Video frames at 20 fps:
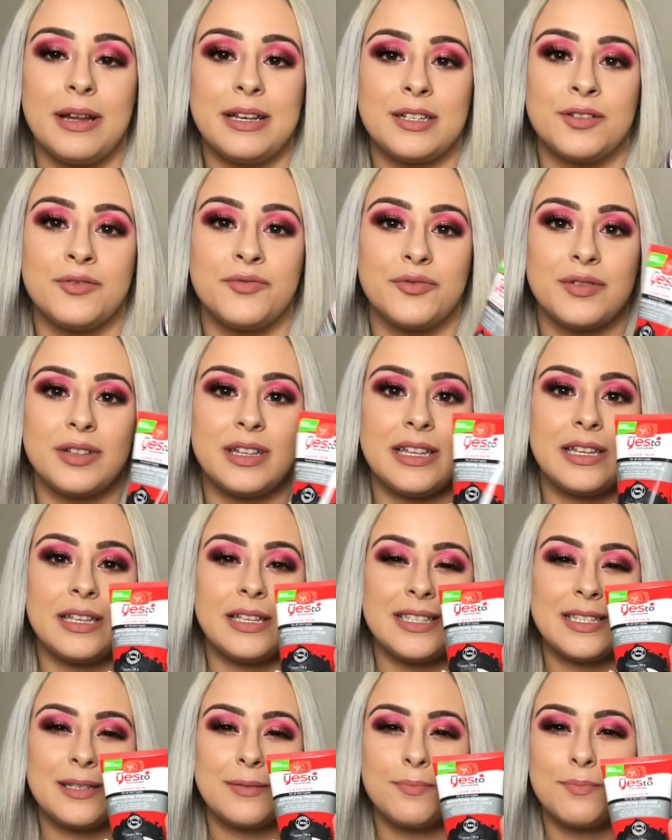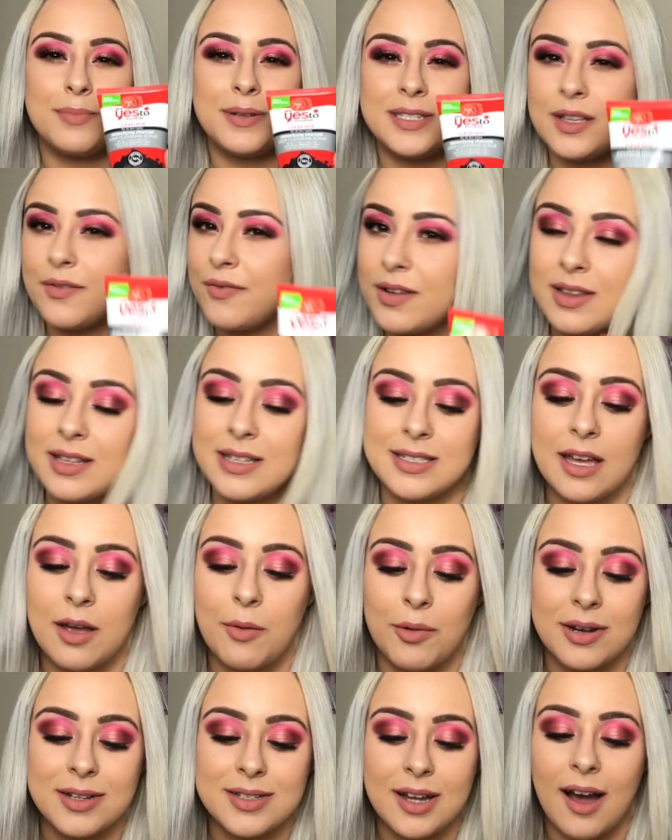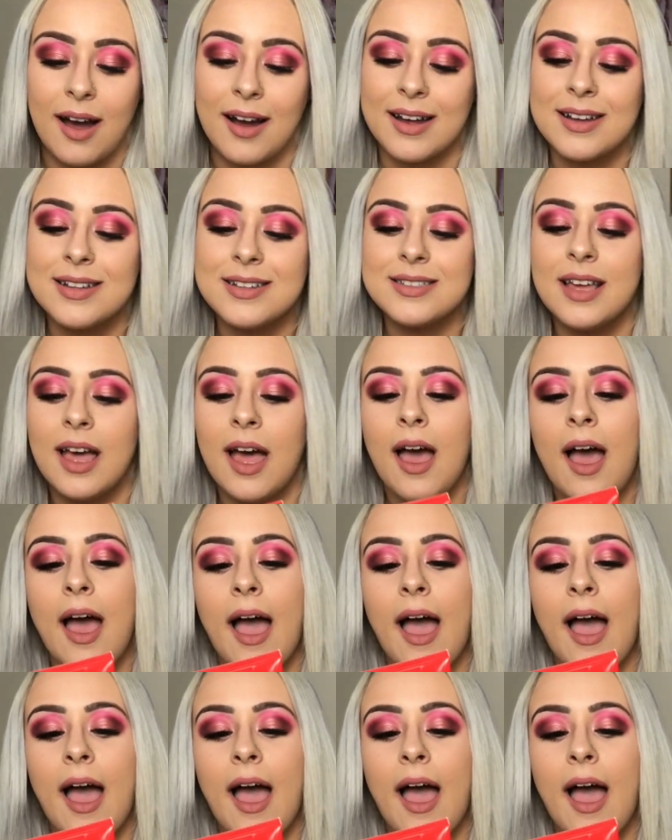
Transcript: It didn't really specifically say what it targets.